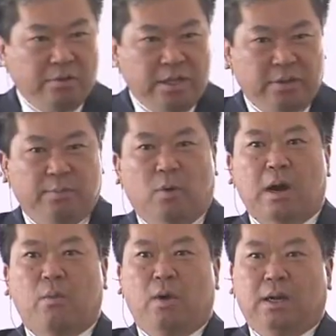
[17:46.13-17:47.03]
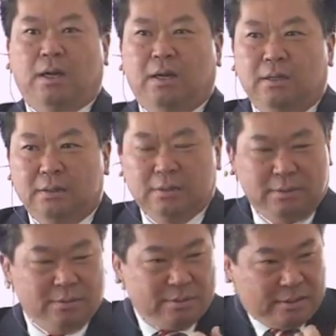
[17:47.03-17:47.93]
them, the more I want to,
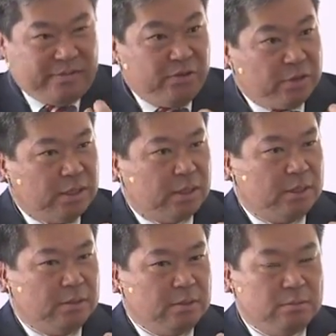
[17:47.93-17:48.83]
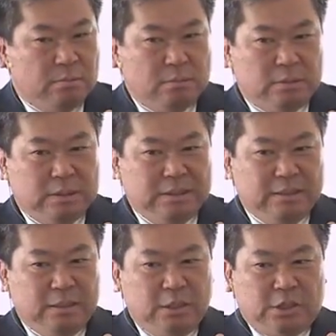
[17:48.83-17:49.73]
I feel good.
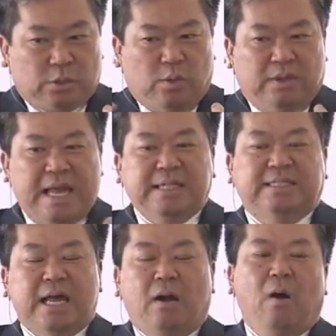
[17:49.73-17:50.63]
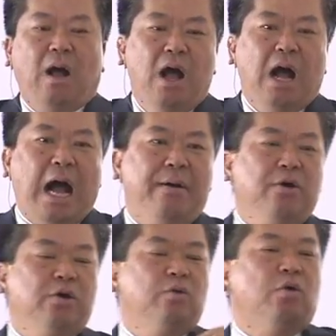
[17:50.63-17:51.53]
So when they said, oh, I'm
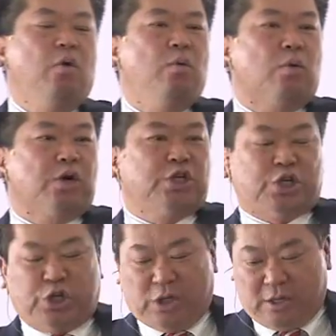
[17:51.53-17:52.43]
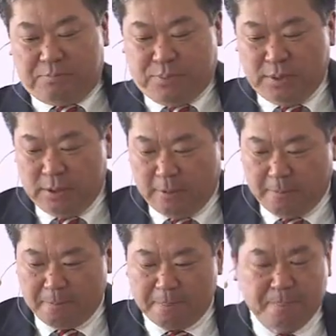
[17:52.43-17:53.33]
going to go worship
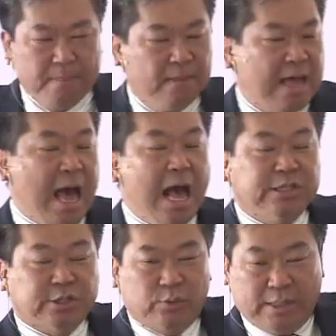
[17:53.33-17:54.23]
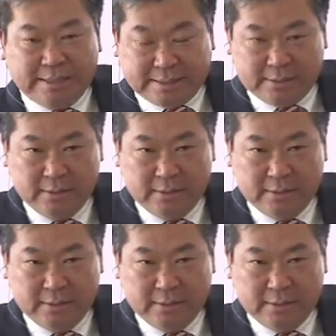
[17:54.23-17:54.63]
asterisk,